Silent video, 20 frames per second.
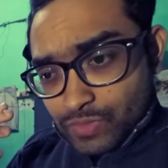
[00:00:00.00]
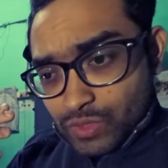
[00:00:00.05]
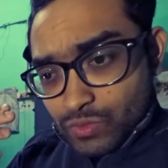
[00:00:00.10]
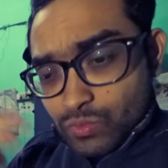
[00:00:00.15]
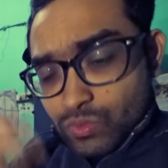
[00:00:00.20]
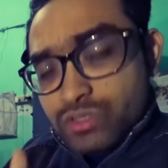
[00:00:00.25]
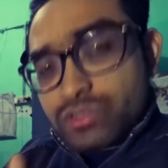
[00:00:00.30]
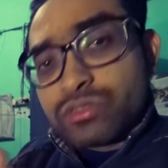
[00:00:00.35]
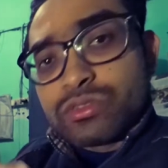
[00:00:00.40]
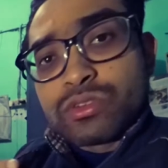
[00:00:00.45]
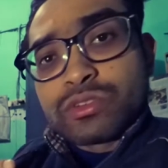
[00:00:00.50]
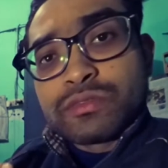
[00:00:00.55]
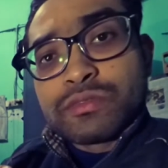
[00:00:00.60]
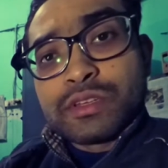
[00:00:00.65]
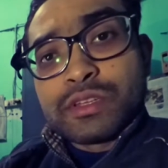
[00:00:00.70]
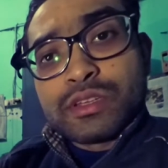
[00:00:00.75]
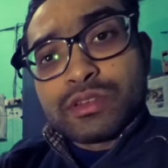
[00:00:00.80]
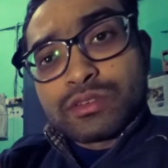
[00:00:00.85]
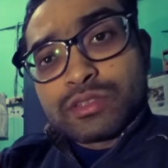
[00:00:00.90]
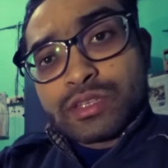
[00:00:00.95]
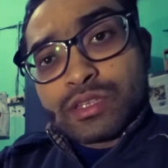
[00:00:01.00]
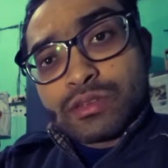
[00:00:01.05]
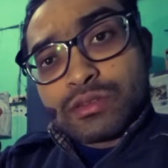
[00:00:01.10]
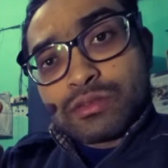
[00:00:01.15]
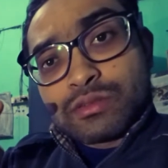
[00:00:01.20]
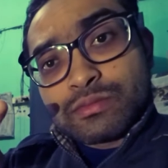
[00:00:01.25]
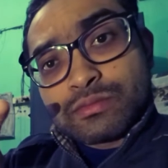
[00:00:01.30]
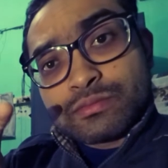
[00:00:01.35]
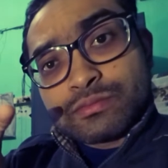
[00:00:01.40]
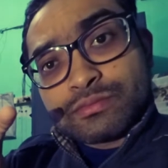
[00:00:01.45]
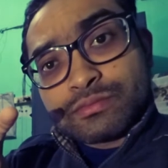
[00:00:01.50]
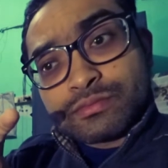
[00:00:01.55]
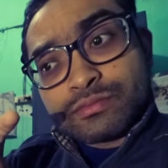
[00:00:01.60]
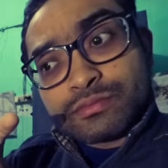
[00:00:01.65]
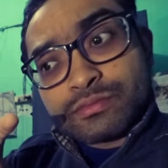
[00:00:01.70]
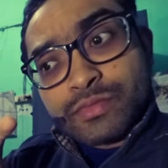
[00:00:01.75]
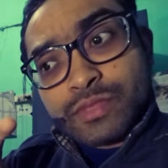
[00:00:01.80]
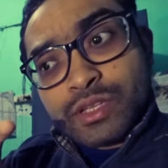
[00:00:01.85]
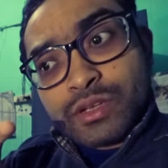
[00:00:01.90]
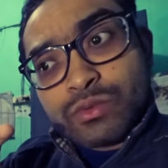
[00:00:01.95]
watch those videos in
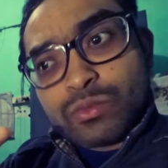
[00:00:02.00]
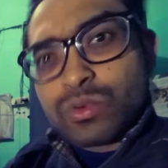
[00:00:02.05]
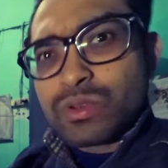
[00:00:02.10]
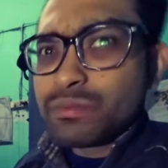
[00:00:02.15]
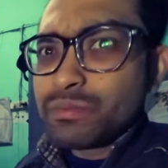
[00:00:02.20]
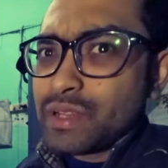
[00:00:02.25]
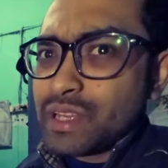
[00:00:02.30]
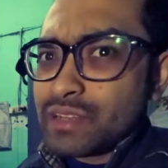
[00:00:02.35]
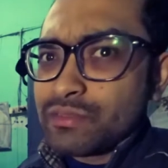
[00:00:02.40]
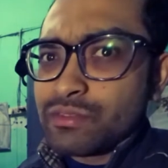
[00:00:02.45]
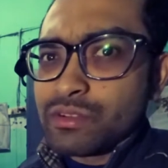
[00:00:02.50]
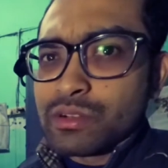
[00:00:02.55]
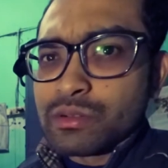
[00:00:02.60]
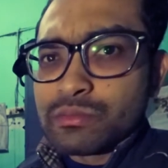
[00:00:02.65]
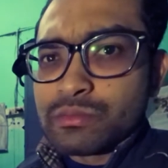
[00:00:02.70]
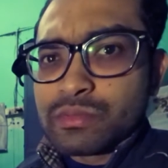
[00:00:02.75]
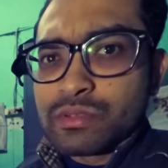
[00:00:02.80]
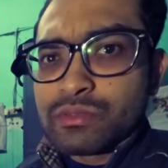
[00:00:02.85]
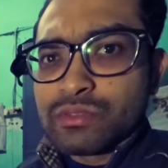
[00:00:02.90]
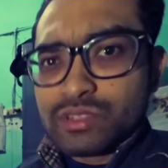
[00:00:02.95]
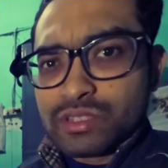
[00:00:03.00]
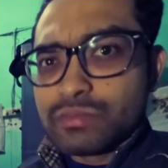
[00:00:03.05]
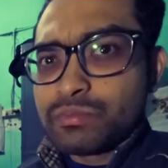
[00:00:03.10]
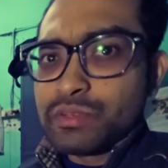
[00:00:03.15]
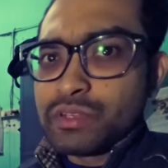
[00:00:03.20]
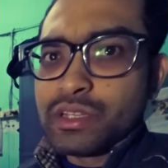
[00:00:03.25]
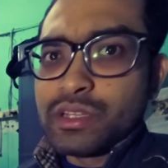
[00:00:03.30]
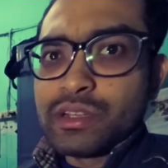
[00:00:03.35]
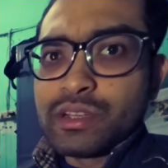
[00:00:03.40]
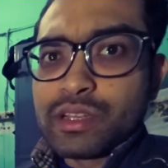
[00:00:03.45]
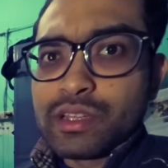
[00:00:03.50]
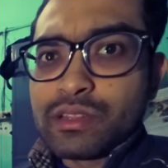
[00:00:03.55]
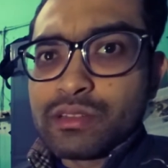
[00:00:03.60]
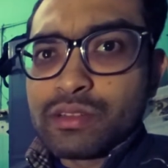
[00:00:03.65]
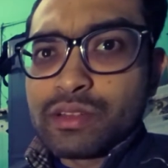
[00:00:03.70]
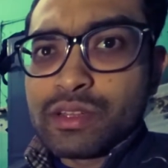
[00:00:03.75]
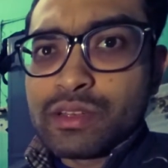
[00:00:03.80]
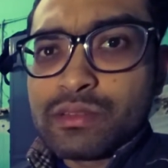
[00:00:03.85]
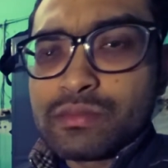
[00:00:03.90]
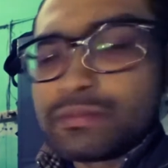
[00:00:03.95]
one platform, which is pretty great,
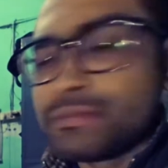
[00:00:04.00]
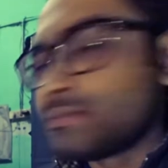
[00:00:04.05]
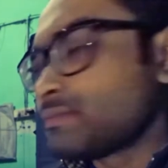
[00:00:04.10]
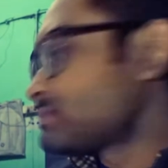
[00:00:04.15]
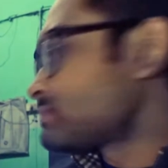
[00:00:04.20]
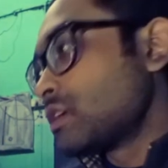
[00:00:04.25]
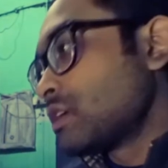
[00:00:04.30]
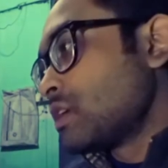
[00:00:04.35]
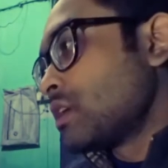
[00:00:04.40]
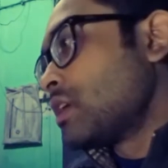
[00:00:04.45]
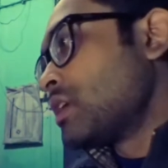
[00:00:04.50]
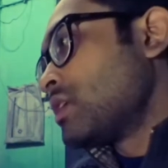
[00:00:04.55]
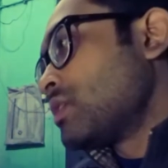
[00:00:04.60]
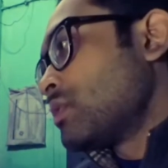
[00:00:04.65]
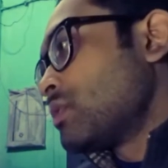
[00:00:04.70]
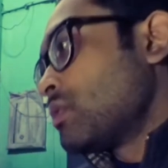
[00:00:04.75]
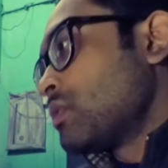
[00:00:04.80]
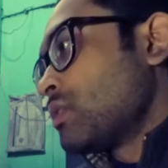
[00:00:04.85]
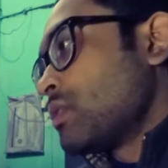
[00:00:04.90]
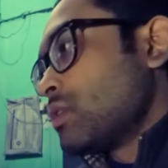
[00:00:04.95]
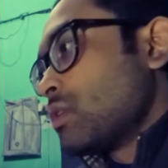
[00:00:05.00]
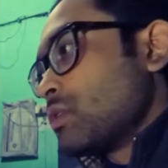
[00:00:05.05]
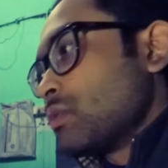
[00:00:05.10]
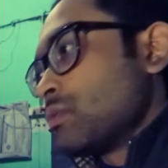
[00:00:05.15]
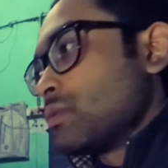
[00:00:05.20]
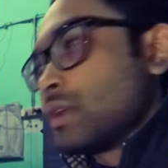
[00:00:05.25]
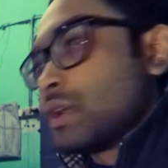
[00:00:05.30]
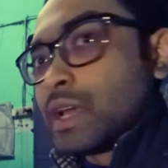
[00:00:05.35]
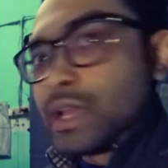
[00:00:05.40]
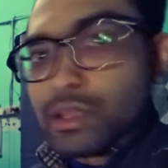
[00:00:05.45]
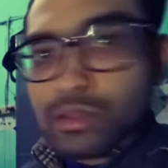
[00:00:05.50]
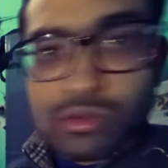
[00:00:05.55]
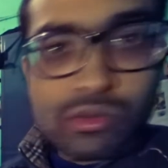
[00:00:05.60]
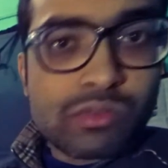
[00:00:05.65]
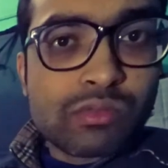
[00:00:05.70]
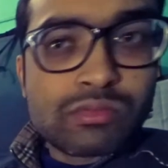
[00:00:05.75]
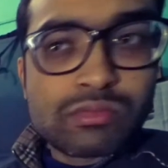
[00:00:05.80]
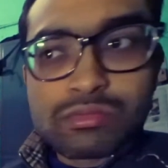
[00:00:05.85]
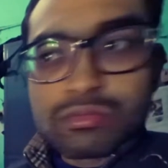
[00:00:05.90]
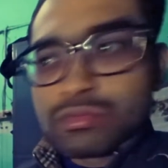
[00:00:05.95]
right? Where I
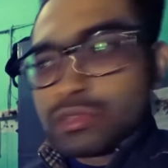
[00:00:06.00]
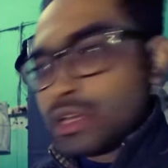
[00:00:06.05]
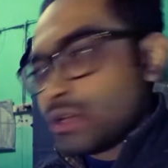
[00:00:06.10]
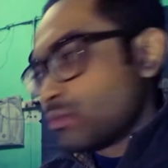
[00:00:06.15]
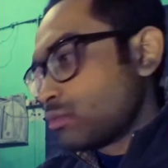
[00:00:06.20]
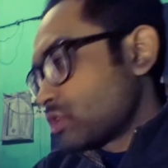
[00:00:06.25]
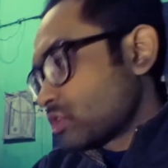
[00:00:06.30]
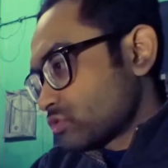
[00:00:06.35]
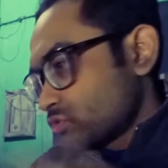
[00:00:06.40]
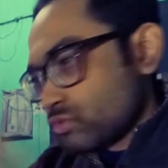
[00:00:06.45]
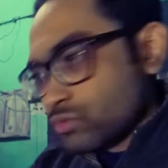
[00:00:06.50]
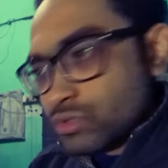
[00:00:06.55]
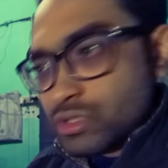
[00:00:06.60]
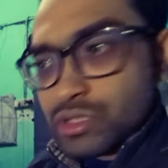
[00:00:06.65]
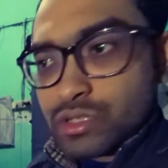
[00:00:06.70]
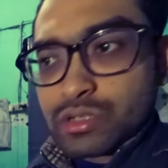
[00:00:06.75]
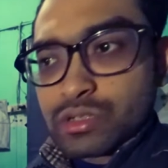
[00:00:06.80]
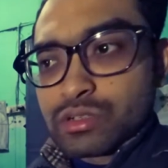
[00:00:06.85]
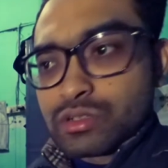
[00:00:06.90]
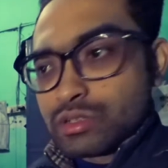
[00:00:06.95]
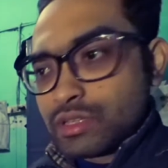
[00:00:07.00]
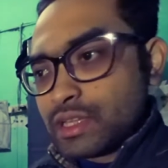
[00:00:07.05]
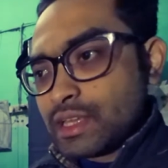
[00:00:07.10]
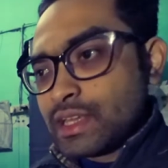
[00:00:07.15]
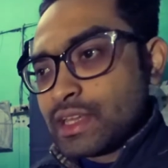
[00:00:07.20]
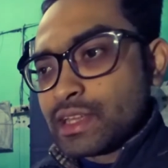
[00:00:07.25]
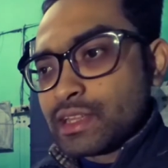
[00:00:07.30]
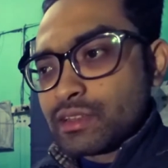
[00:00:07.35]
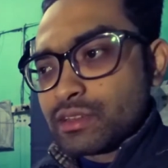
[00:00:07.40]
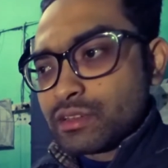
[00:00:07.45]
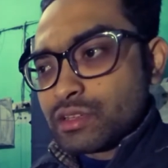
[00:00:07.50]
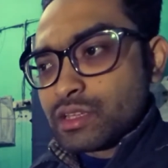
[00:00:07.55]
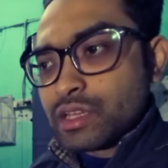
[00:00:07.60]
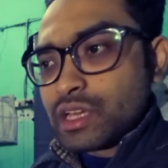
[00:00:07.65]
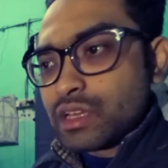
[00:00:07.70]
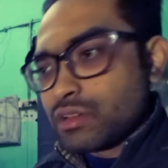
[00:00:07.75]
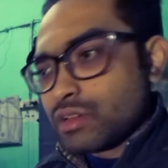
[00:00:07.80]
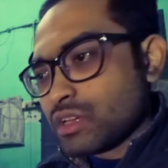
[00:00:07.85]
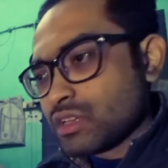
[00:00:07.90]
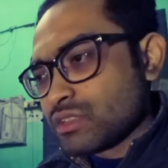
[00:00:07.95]
go, I walk through the gallery,
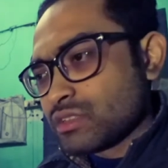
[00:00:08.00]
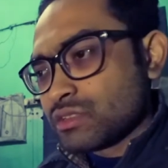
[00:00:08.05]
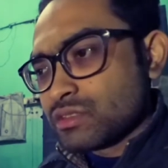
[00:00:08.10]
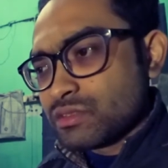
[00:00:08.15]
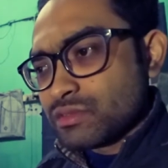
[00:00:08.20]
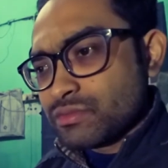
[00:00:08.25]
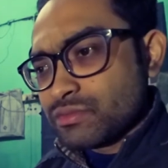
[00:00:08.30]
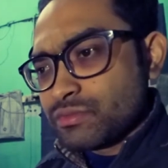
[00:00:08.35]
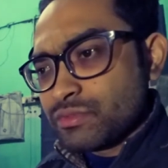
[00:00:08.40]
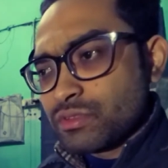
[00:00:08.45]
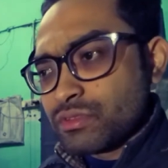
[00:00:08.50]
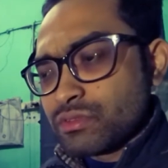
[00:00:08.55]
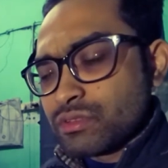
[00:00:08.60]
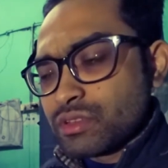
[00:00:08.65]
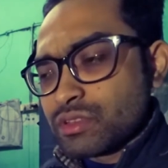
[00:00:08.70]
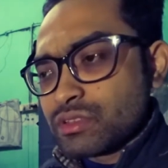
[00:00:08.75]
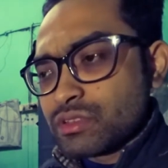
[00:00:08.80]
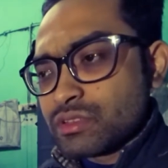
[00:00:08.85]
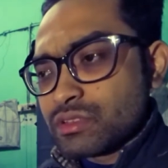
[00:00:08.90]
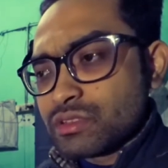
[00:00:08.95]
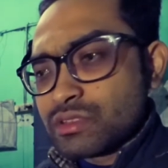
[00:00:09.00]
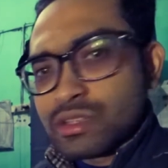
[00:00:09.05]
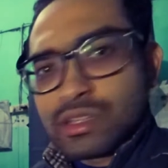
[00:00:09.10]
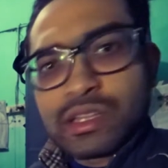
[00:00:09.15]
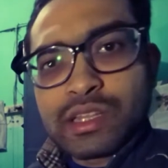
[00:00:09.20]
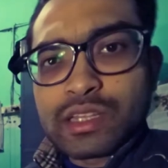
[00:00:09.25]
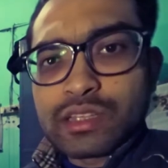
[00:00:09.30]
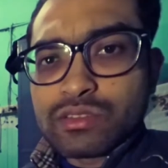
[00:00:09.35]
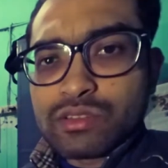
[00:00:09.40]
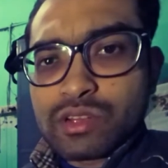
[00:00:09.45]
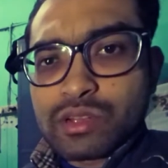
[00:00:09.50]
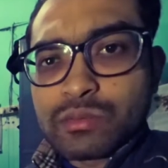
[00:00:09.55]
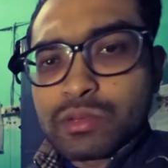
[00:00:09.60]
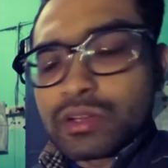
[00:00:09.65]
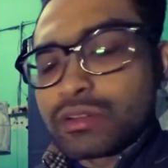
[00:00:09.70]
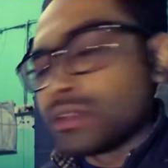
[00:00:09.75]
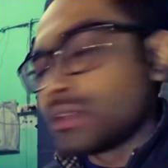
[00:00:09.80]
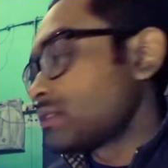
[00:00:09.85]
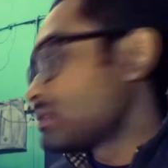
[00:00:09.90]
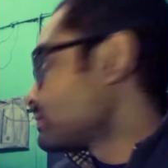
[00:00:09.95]
I ask a few questions, that's all
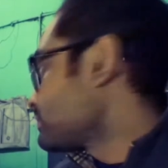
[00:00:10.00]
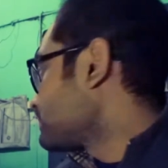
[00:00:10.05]
about it.